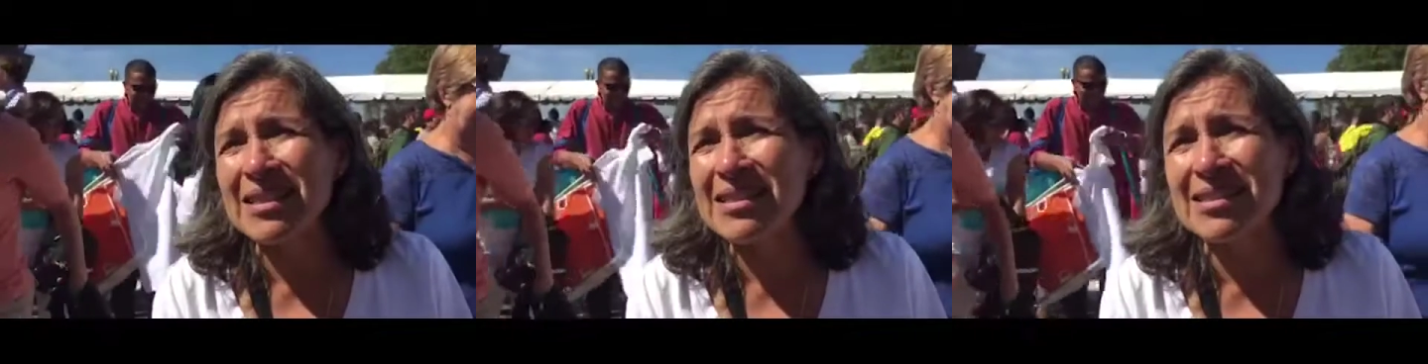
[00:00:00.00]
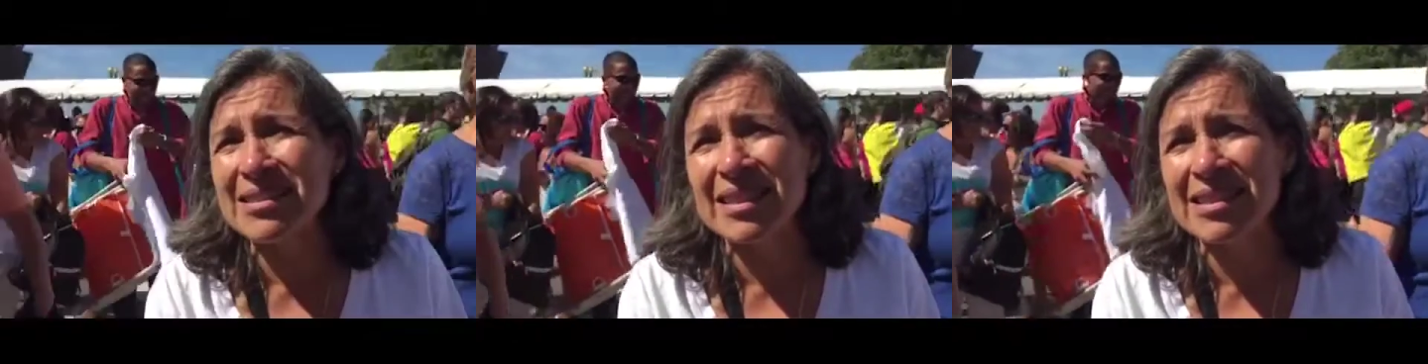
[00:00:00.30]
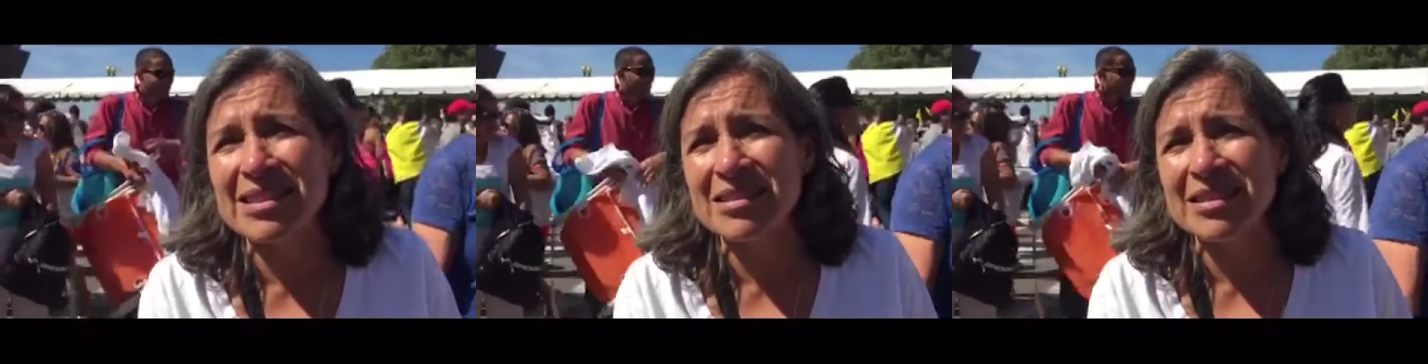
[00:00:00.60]
he's
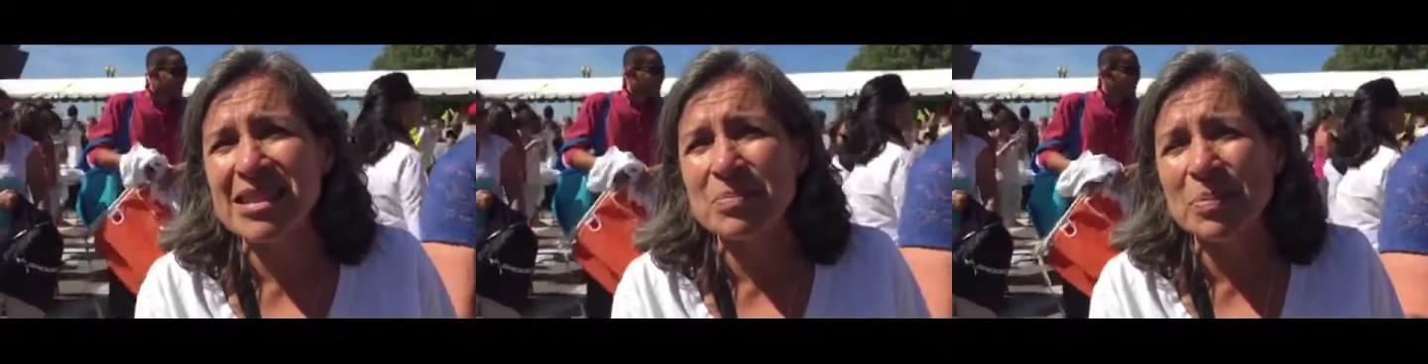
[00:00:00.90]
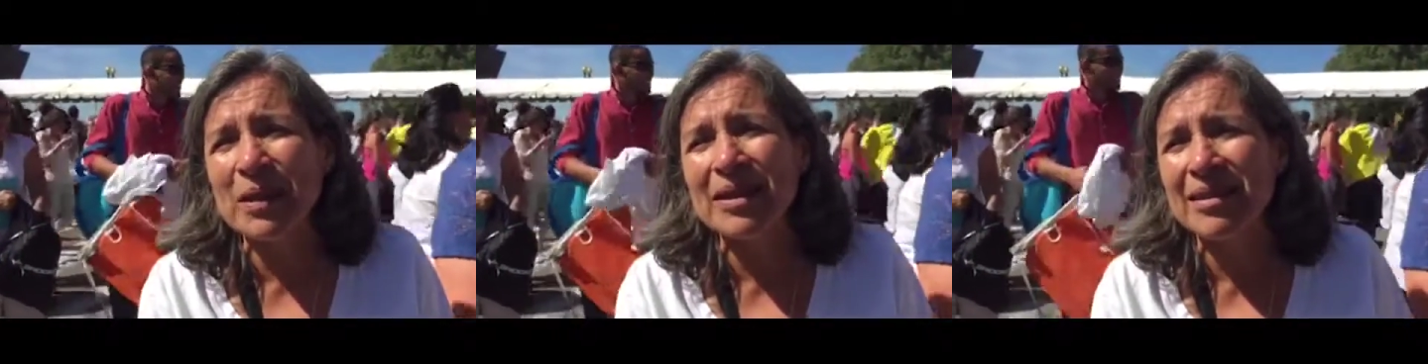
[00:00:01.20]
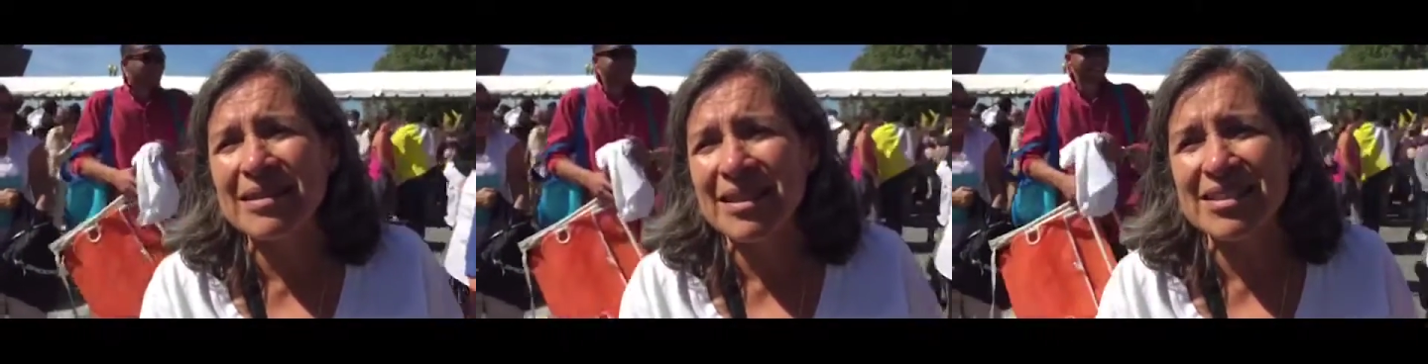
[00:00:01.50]
he's just been
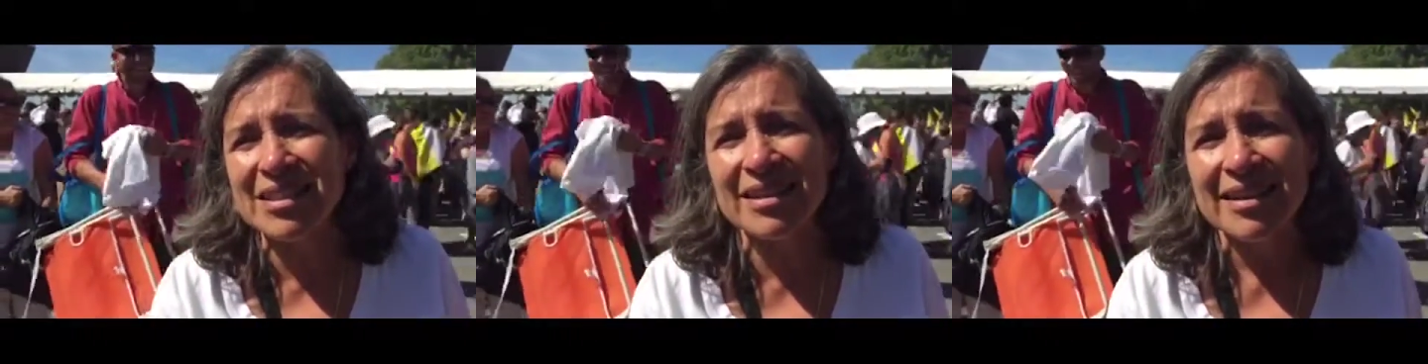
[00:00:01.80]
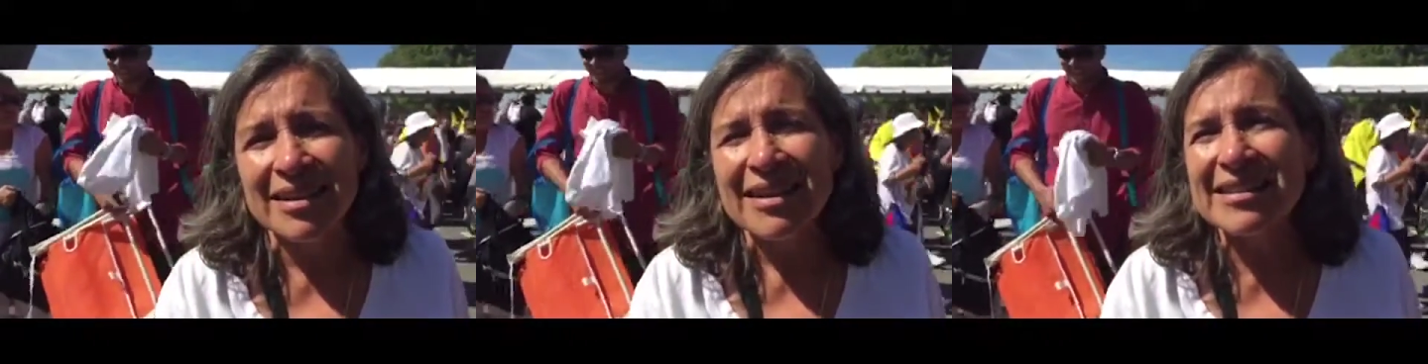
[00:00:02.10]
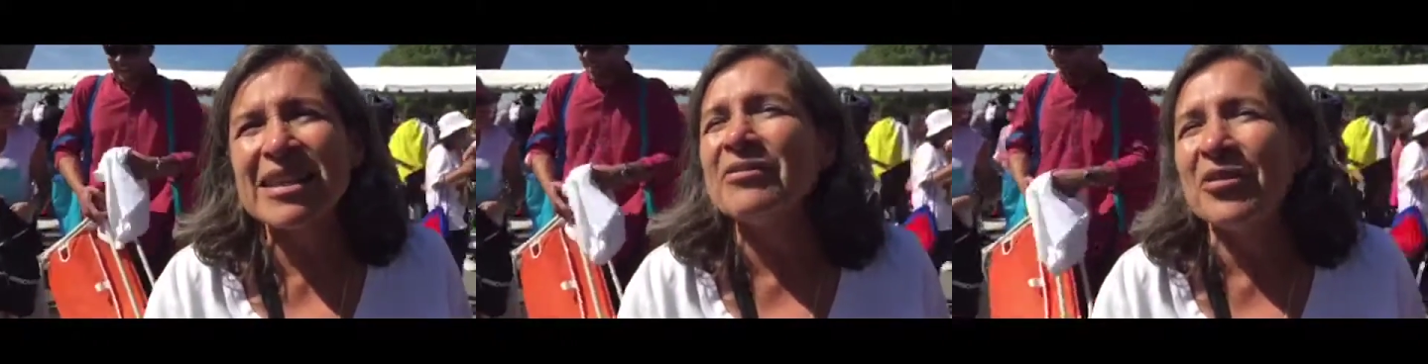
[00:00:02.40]
such a
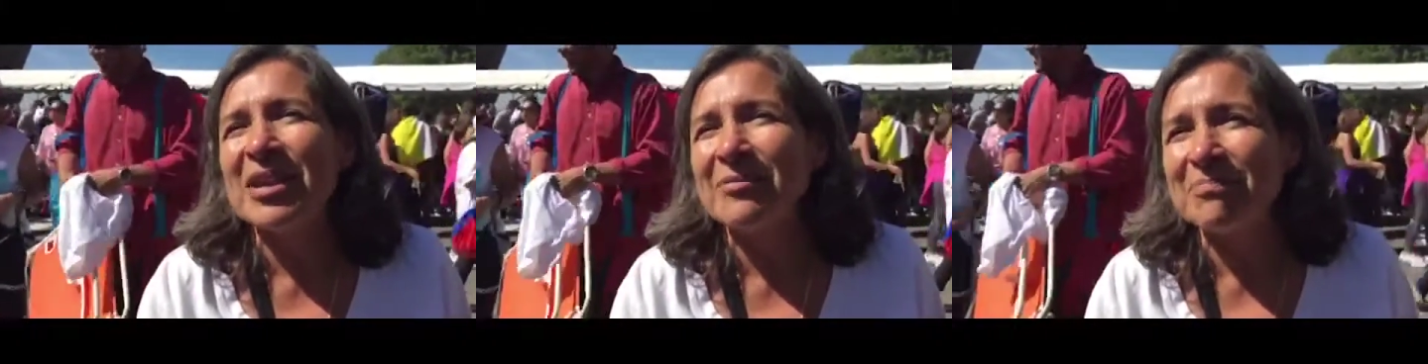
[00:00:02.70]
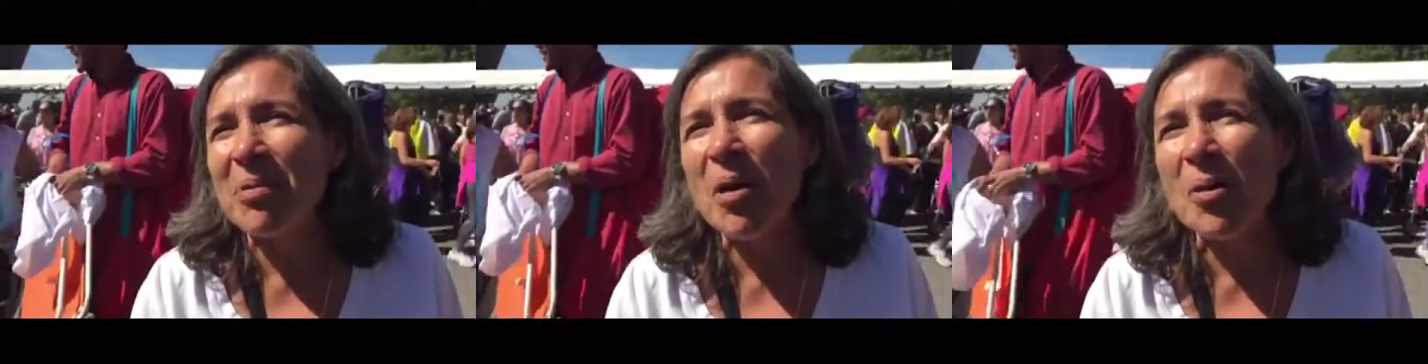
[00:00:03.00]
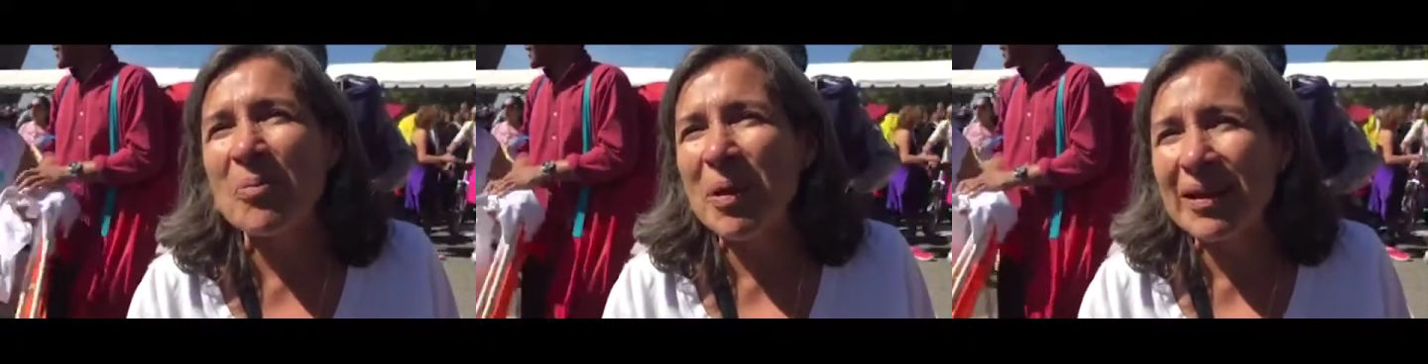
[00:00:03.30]
different pope
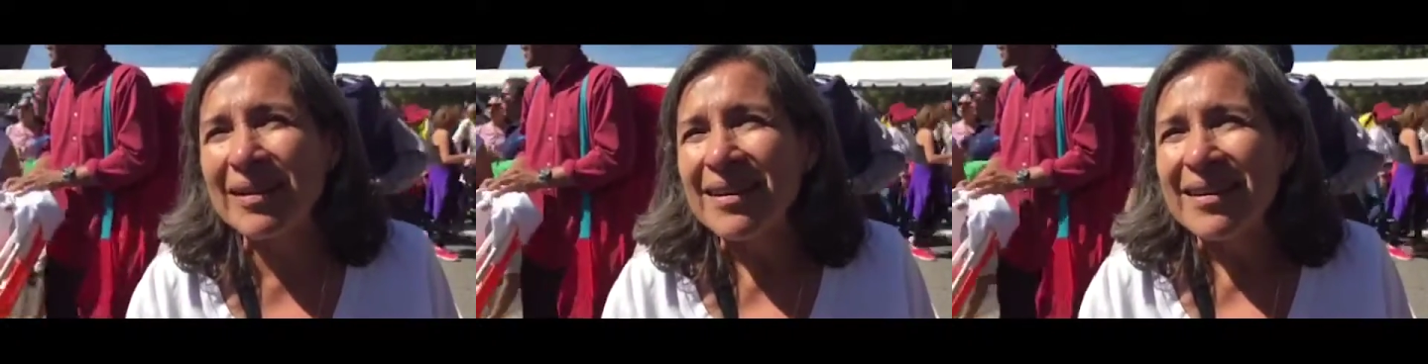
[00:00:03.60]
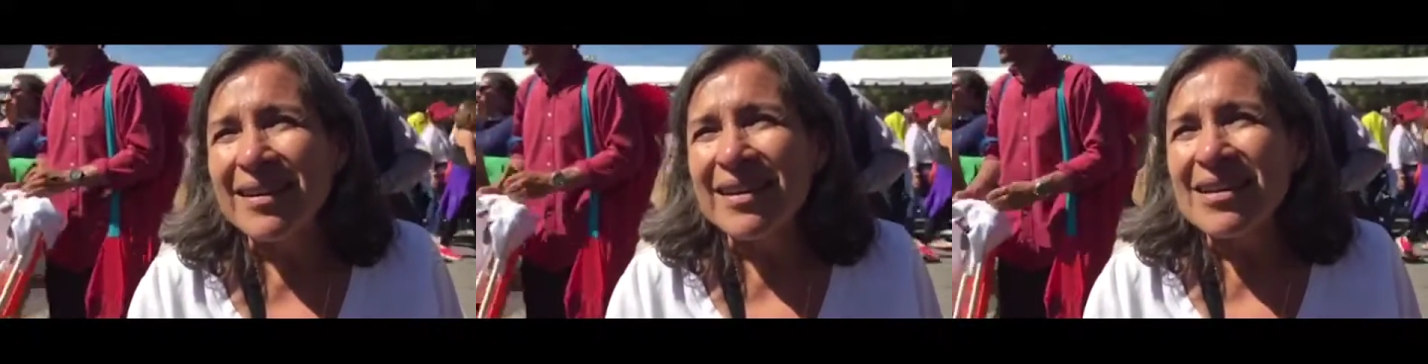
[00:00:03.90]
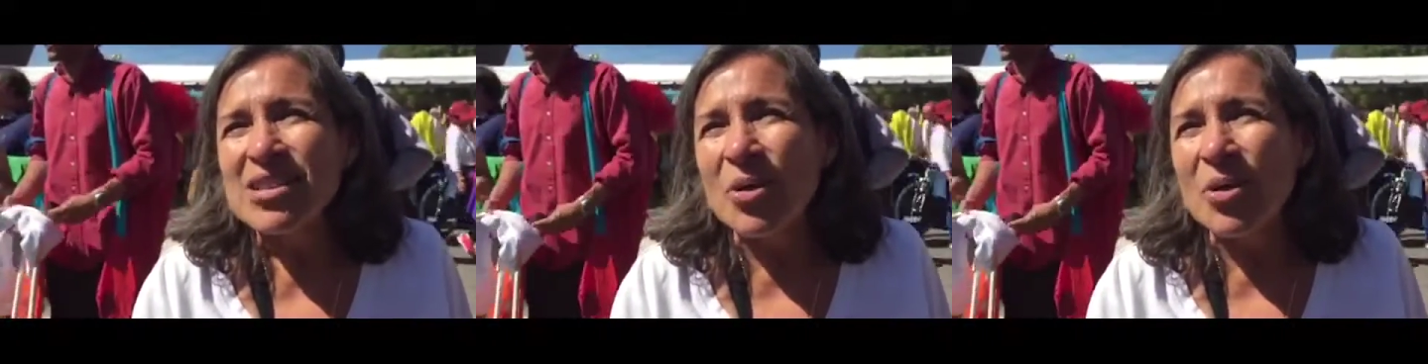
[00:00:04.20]
and yeah.